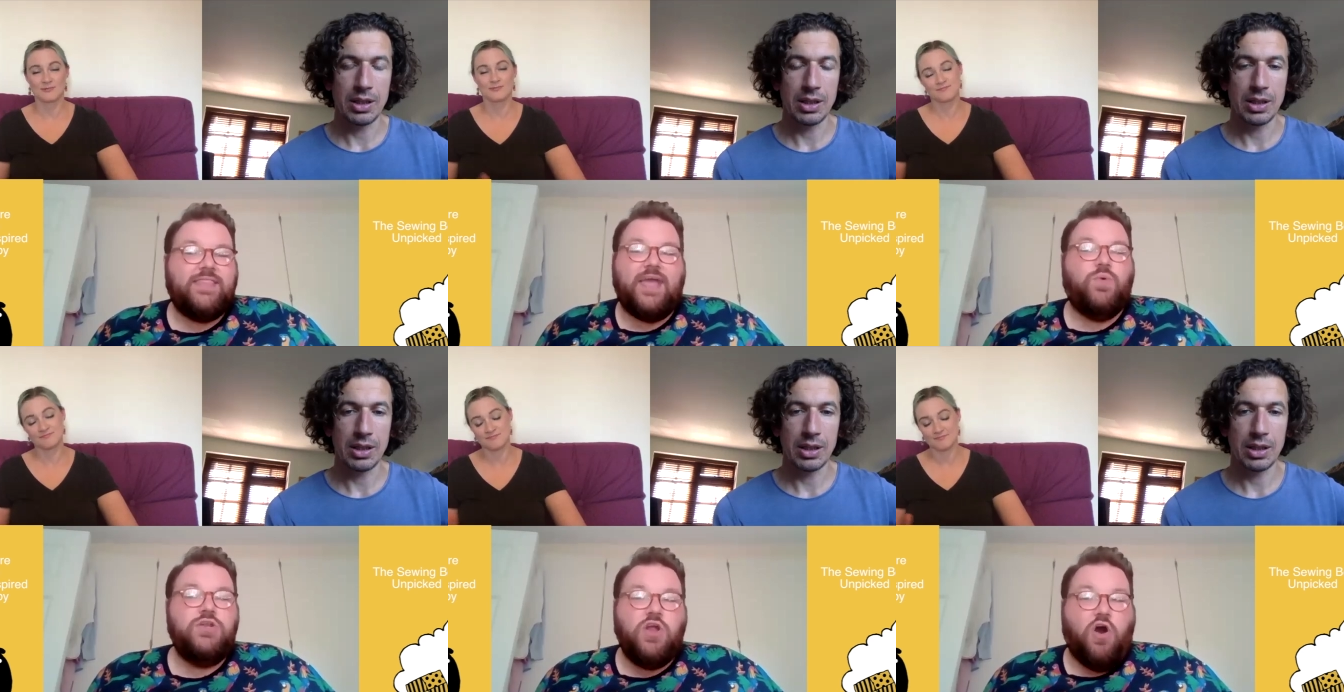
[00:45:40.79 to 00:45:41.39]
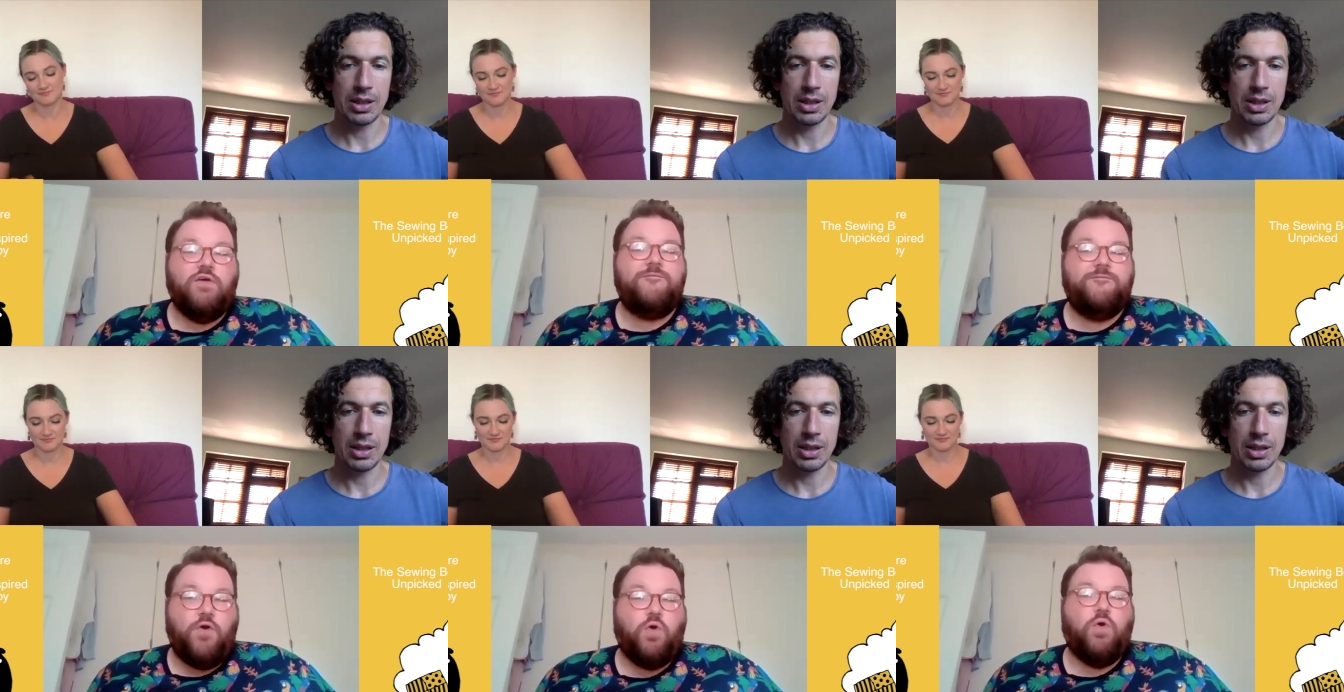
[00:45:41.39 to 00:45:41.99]
Speaker 1: They were not
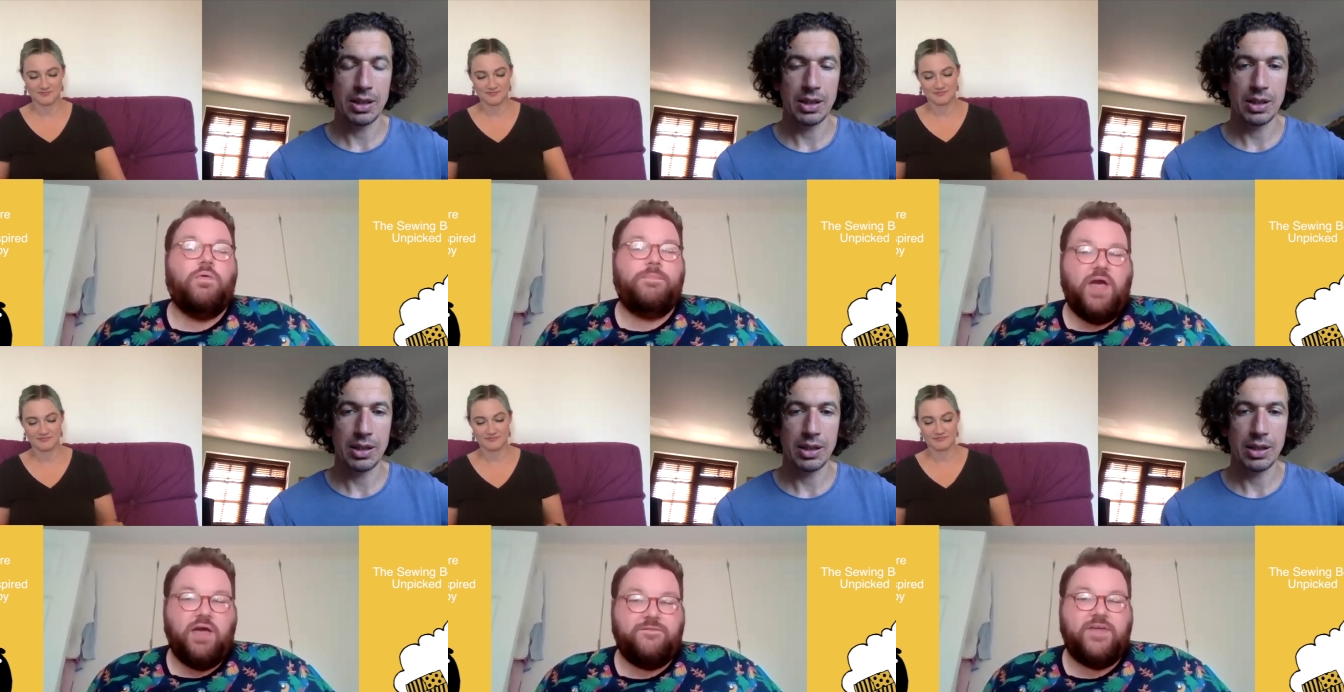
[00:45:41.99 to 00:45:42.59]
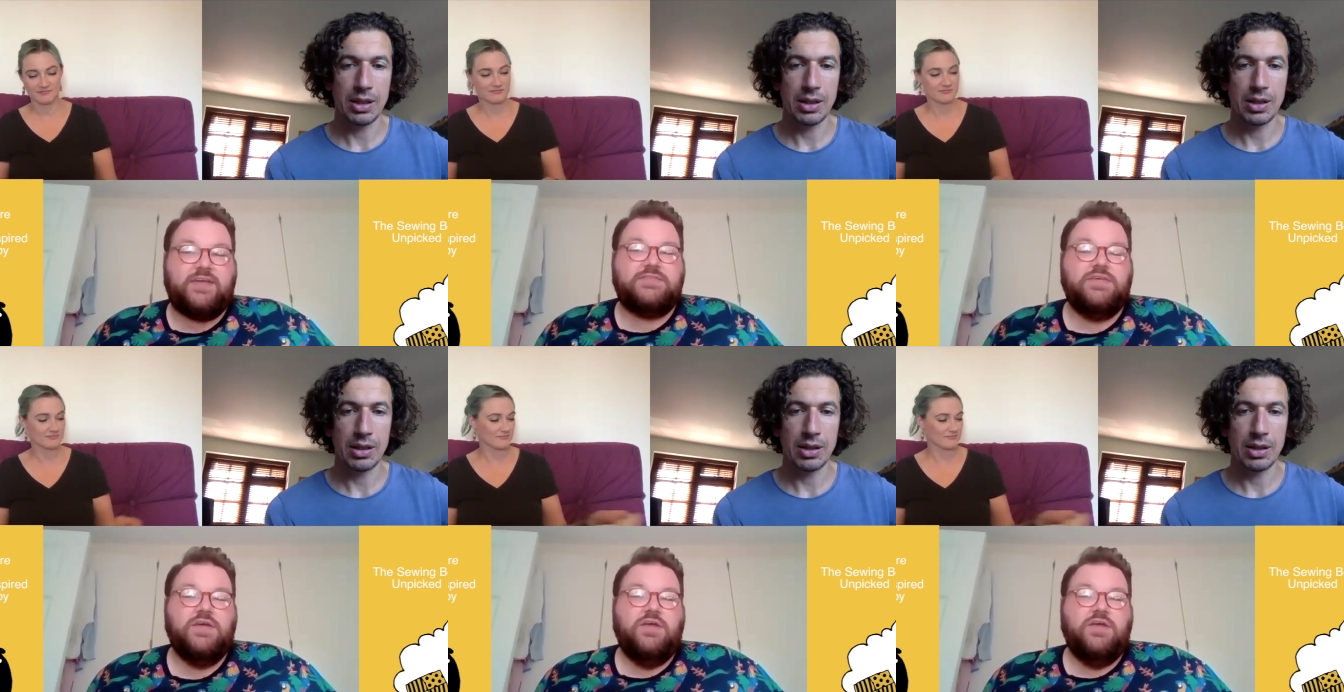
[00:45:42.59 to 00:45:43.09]
four perfect